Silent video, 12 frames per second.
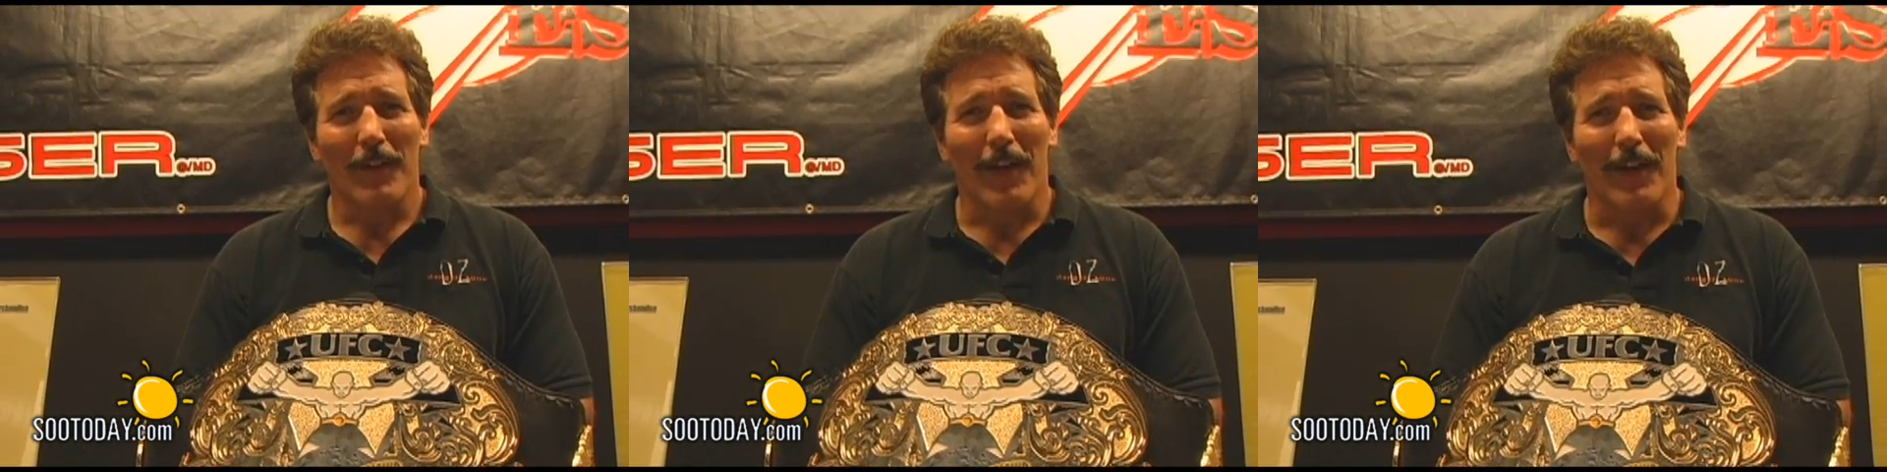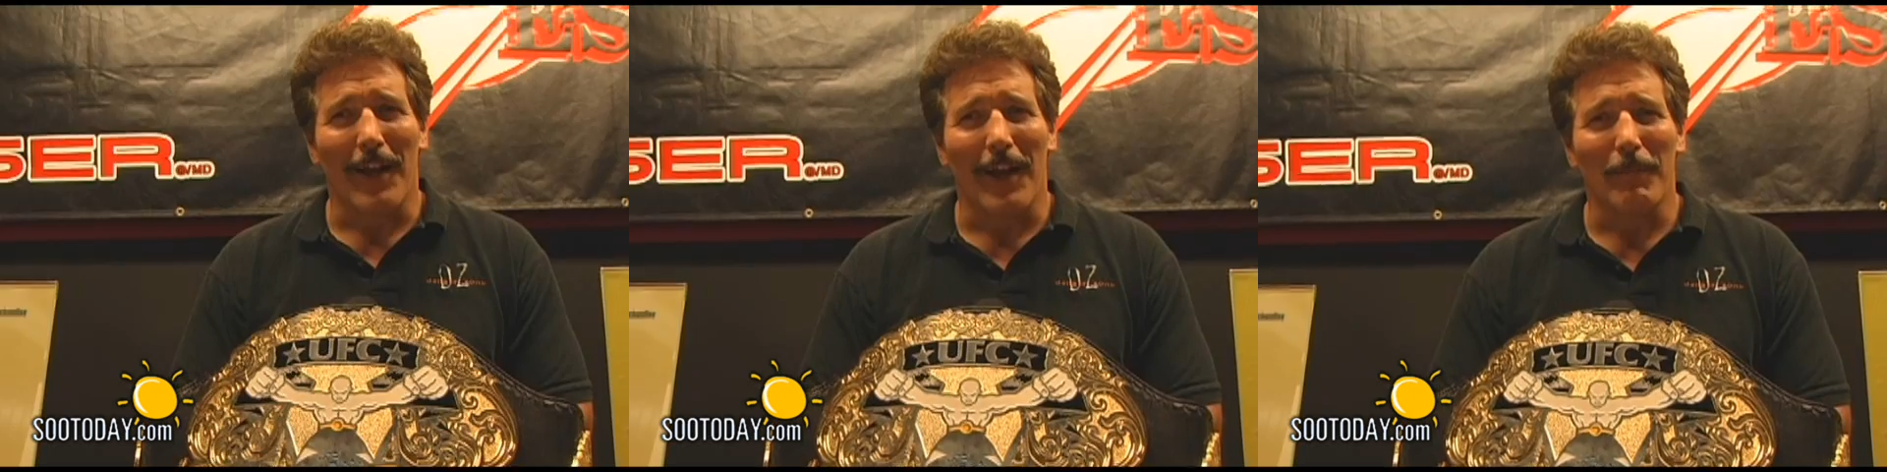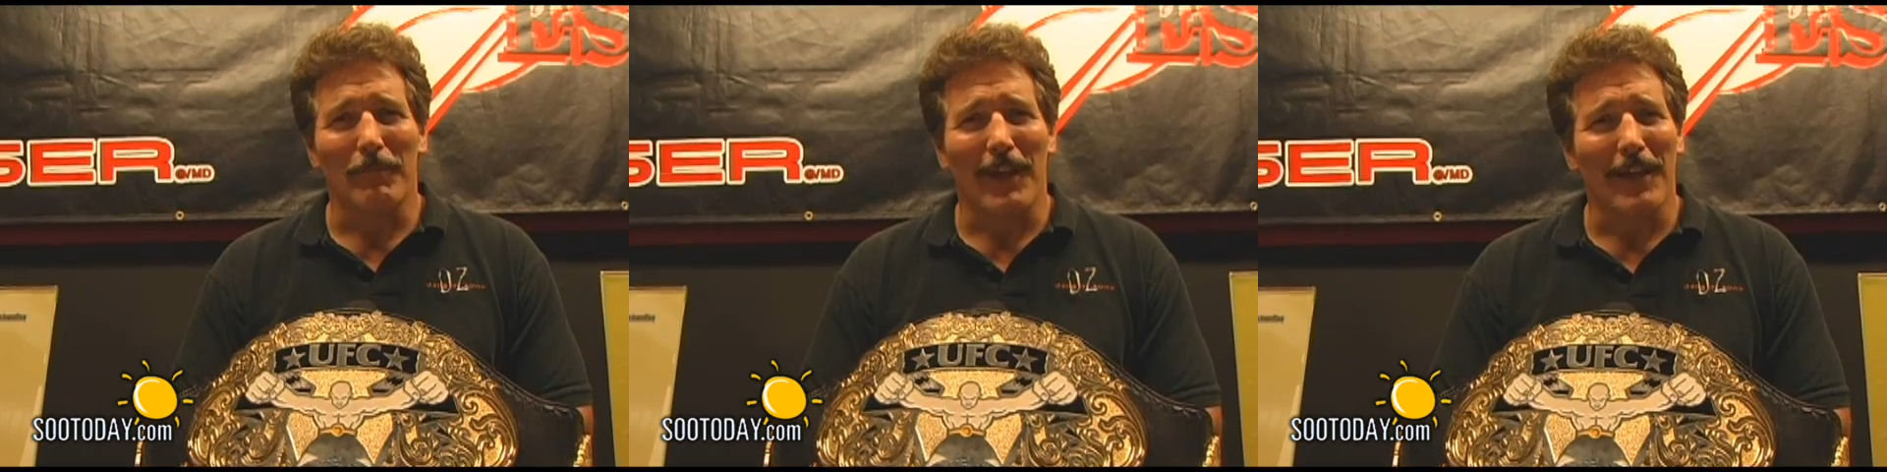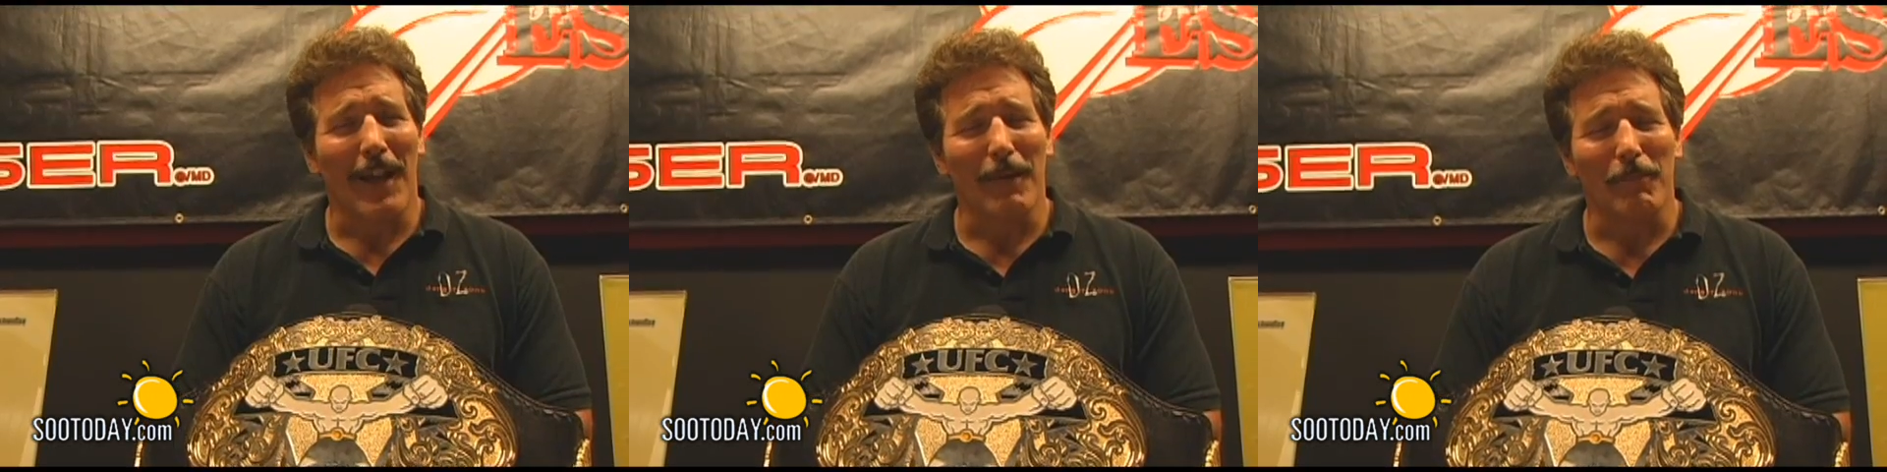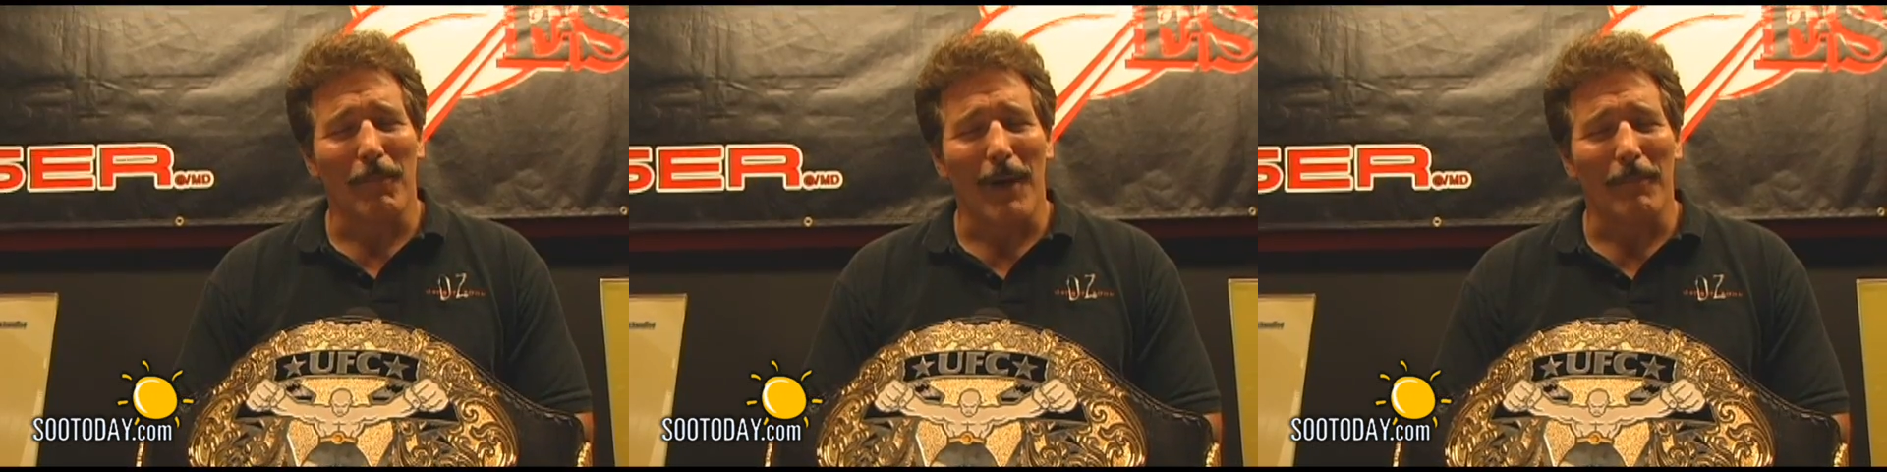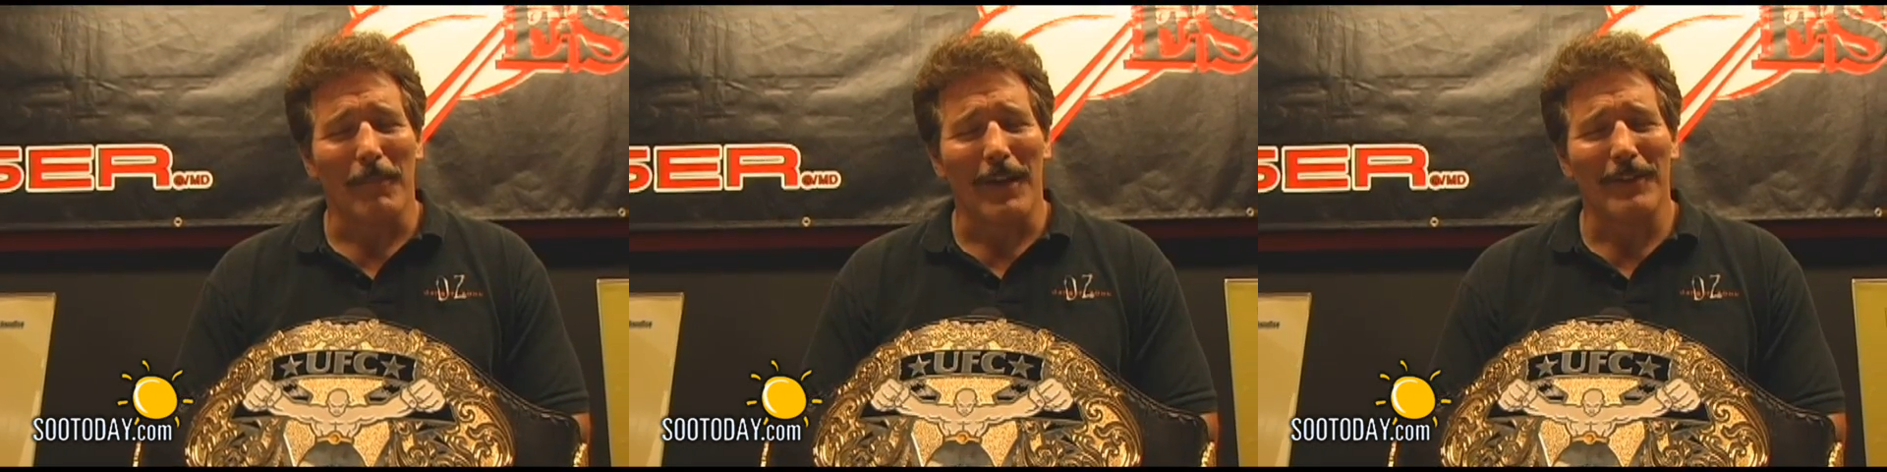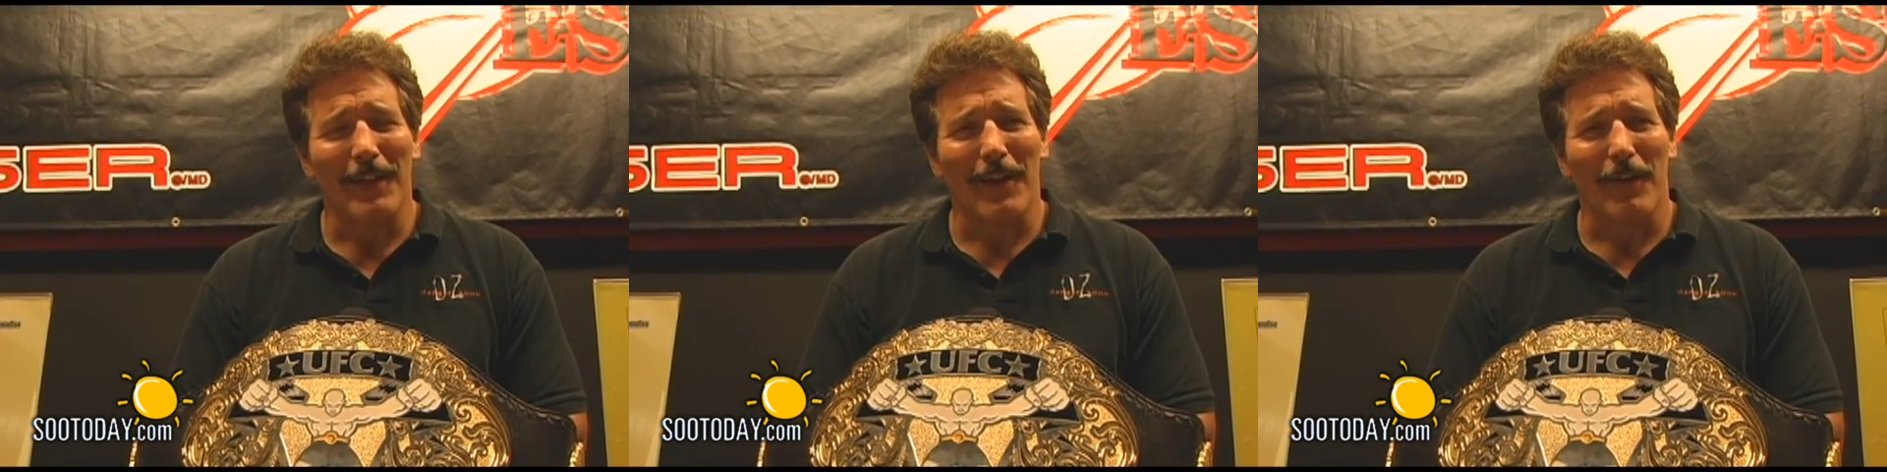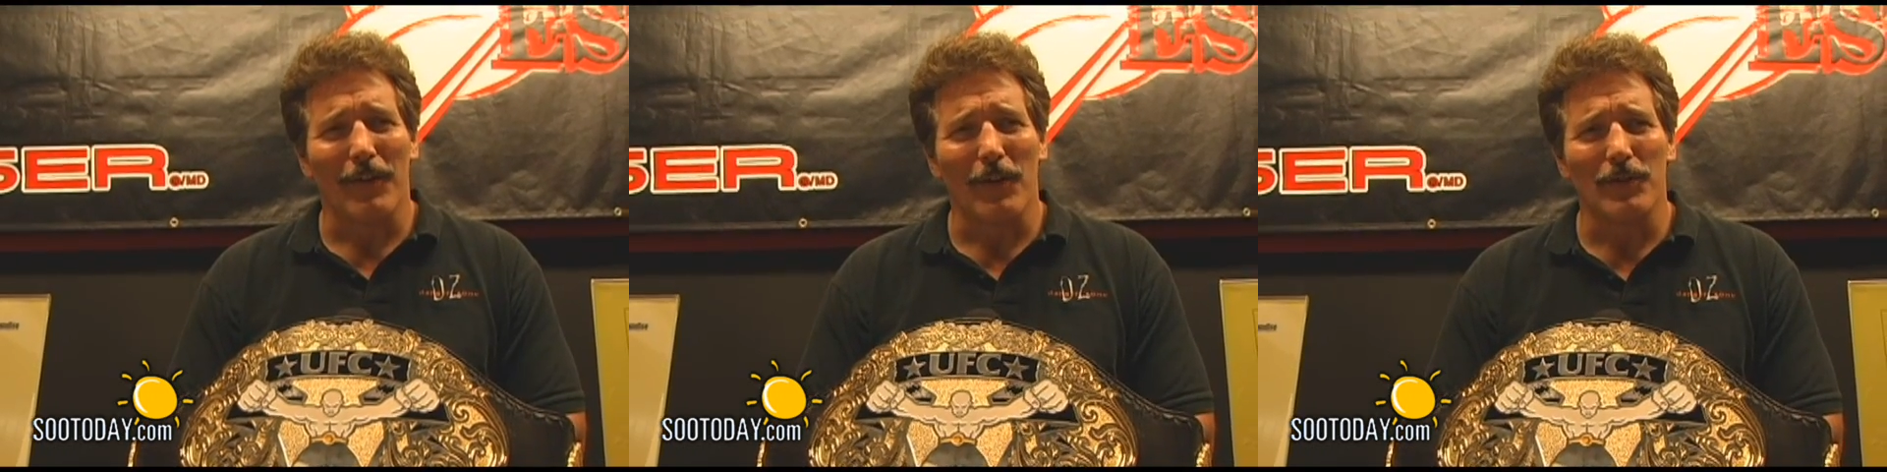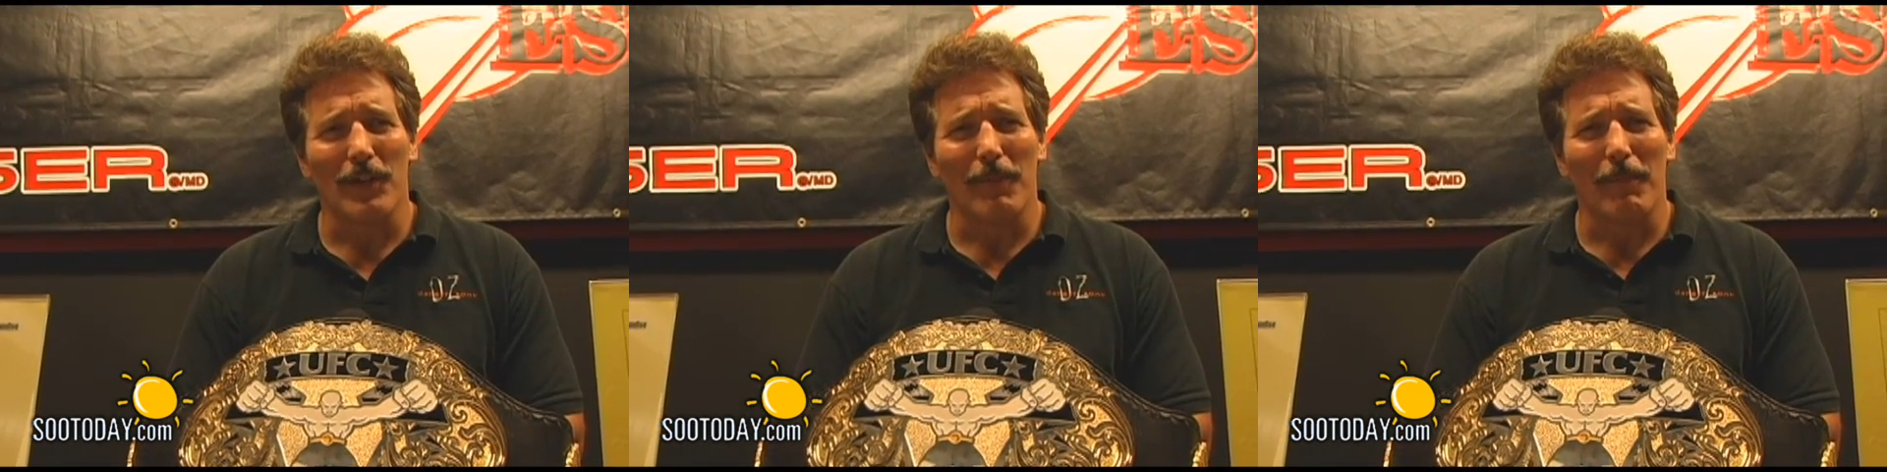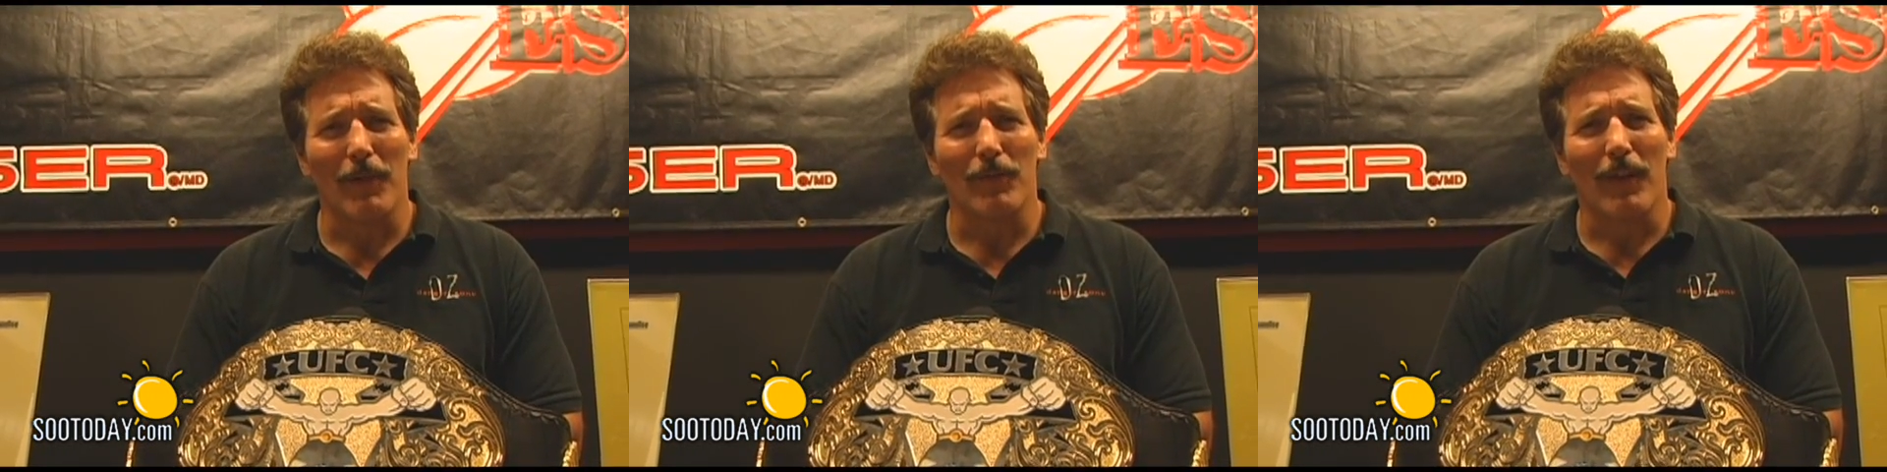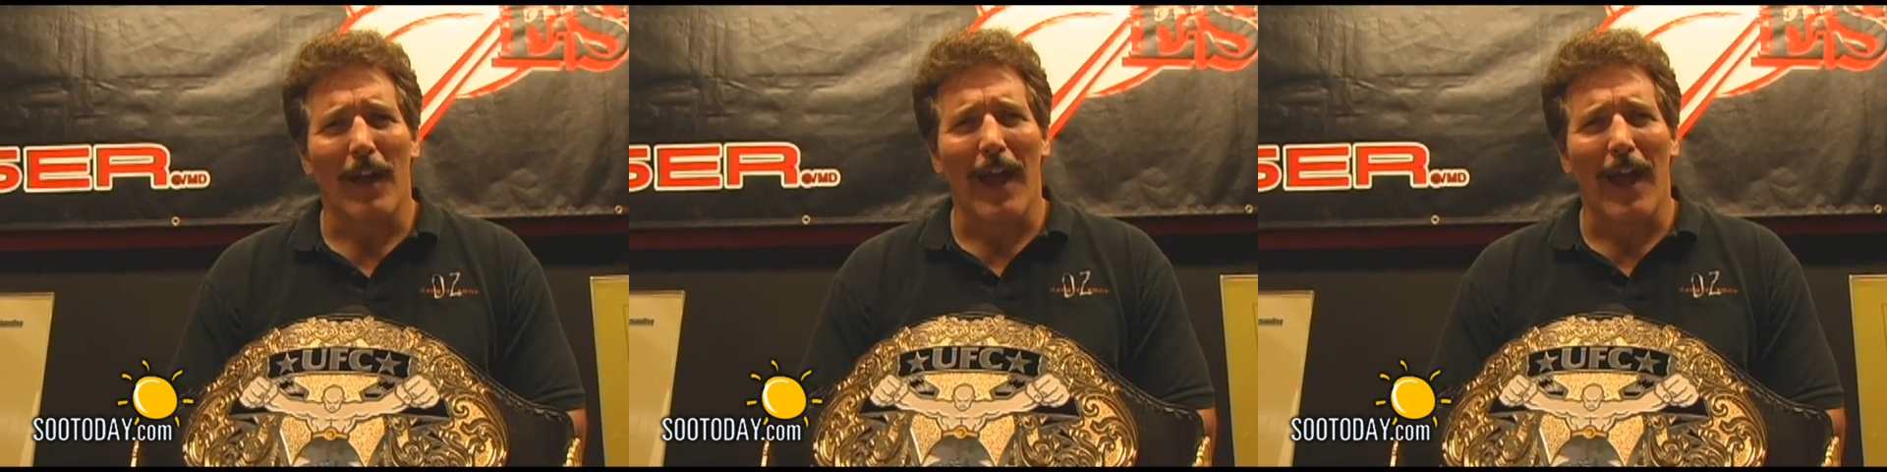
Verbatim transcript: and I am taking on men that are usually about